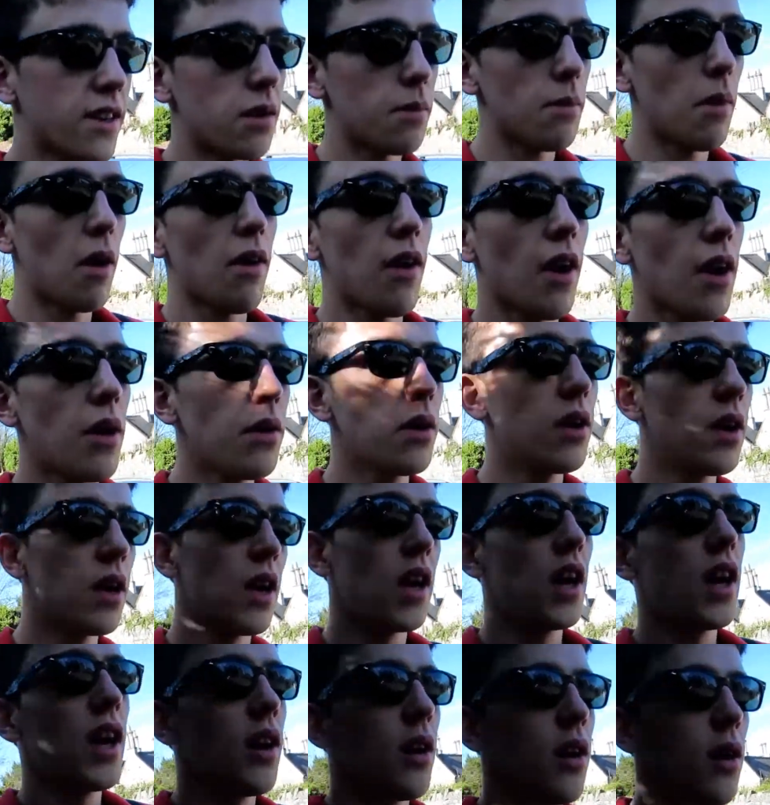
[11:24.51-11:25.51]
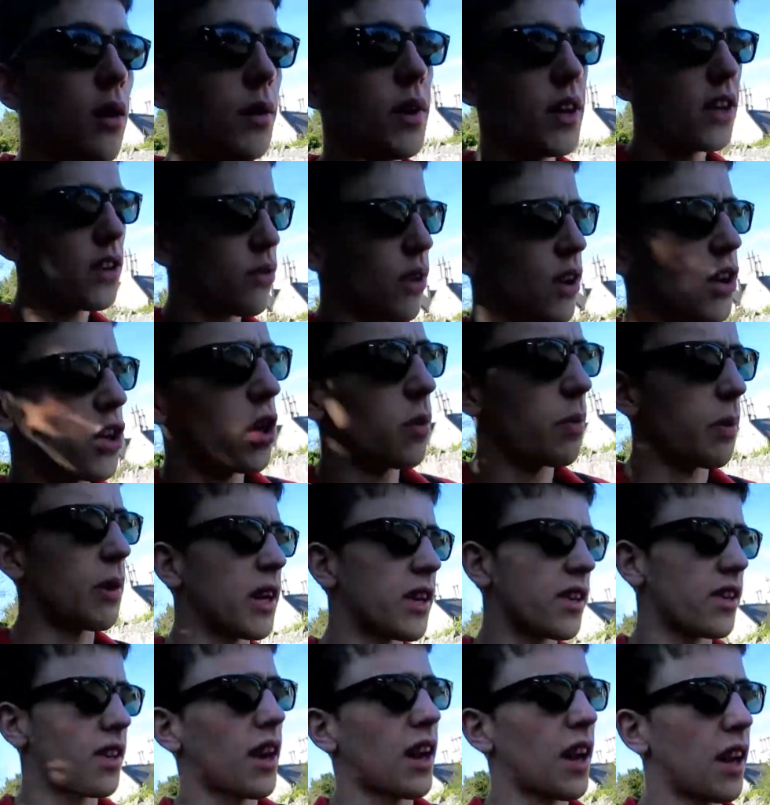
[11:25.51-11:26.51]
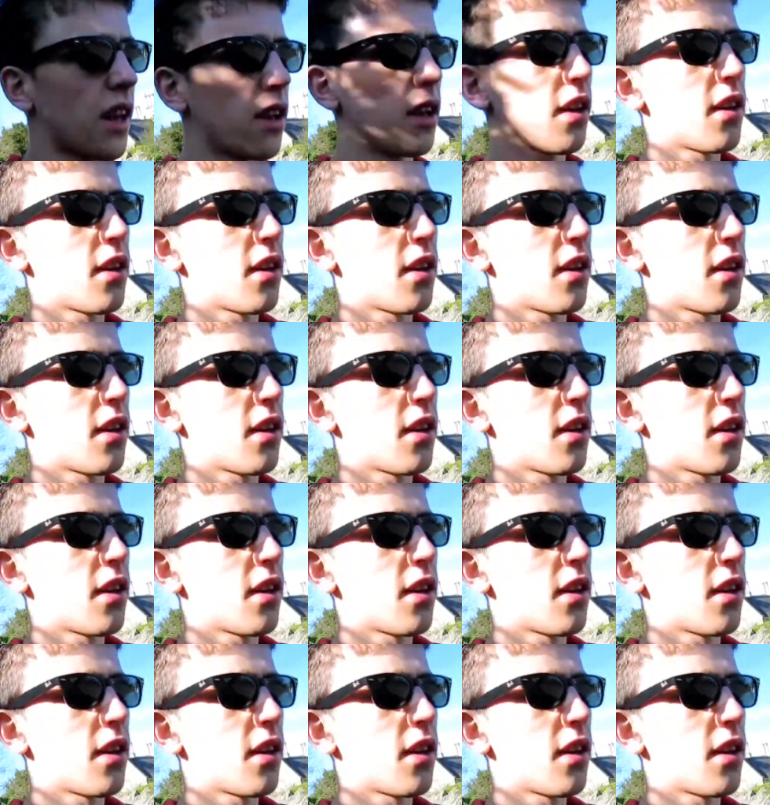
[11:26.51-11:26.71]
tomorrow. Oh, we need to write a shopping list today.